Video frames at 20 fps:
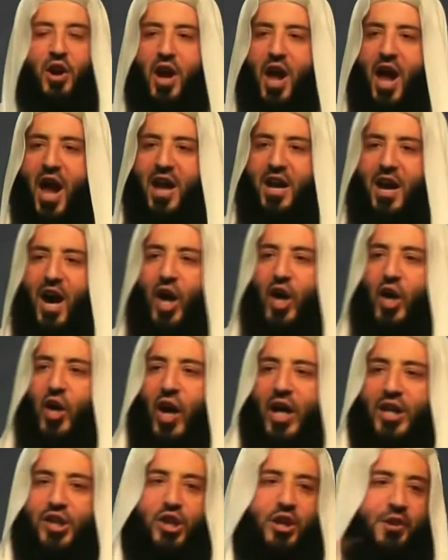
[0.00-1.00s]
And a
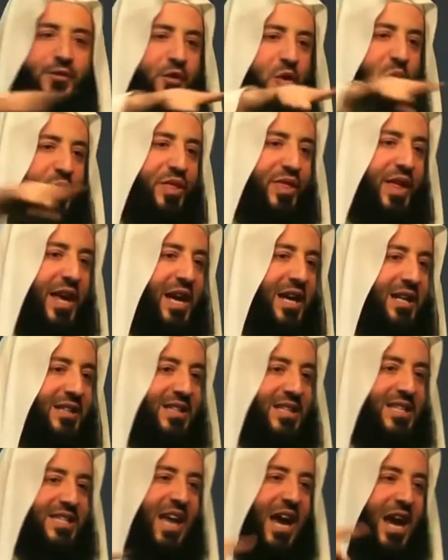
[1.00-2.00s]
lot of you think
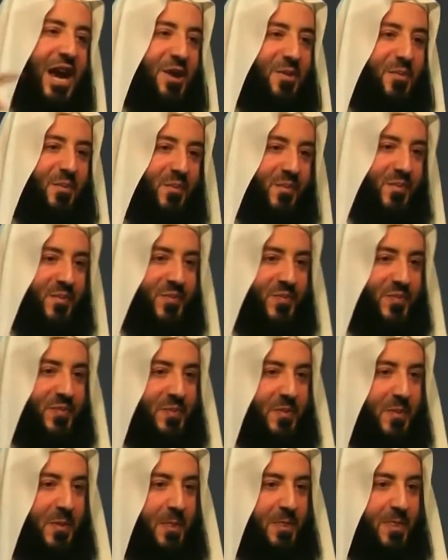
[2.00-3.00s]
the same.
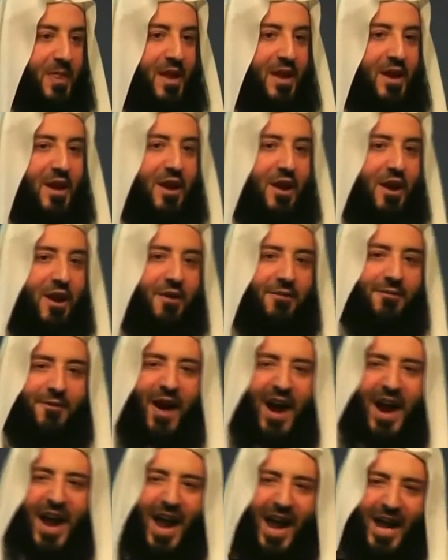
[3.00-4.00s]
If
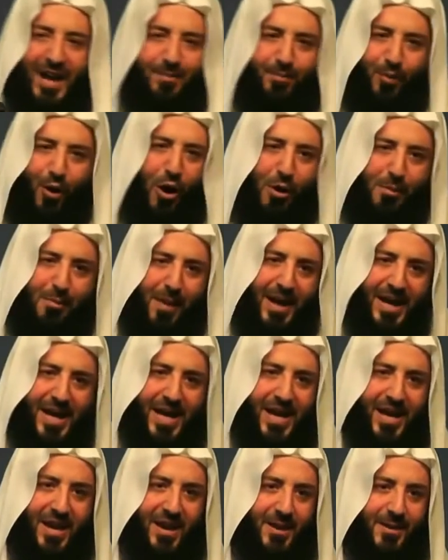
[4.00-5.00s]
I had more
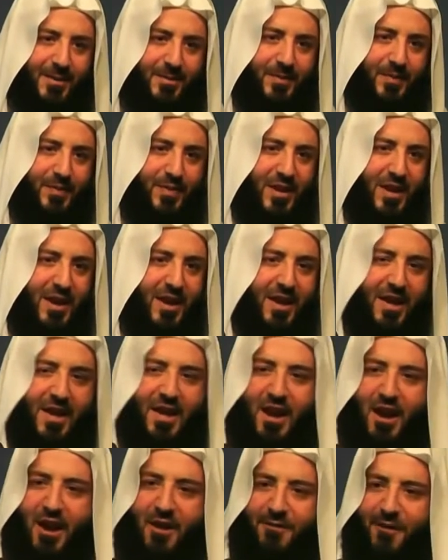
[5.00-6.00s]
money,
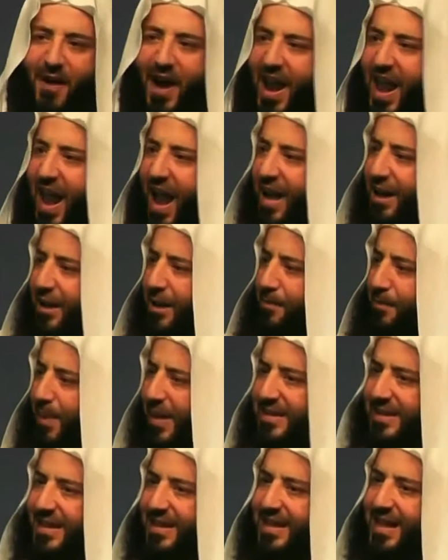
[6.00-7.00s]
if I had a
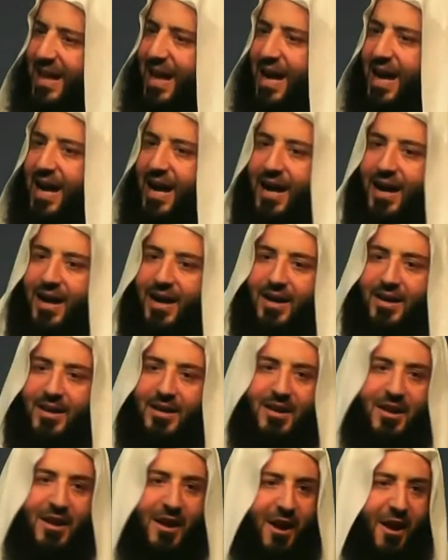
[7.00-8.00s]
better
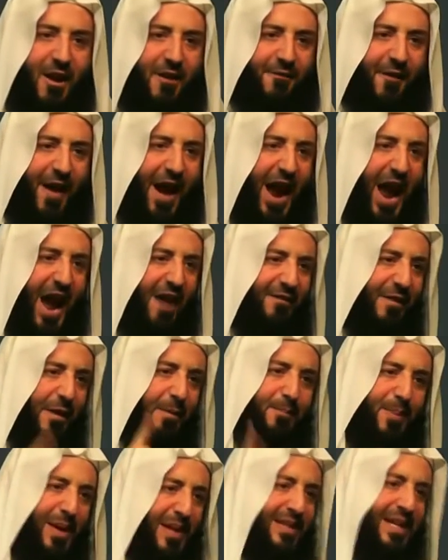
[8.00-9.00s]
car, if I have a
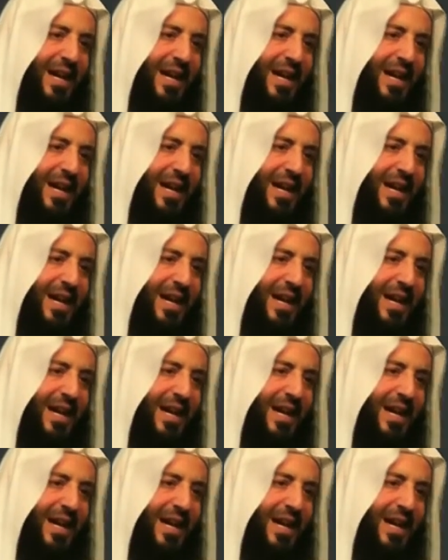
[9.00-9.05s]
better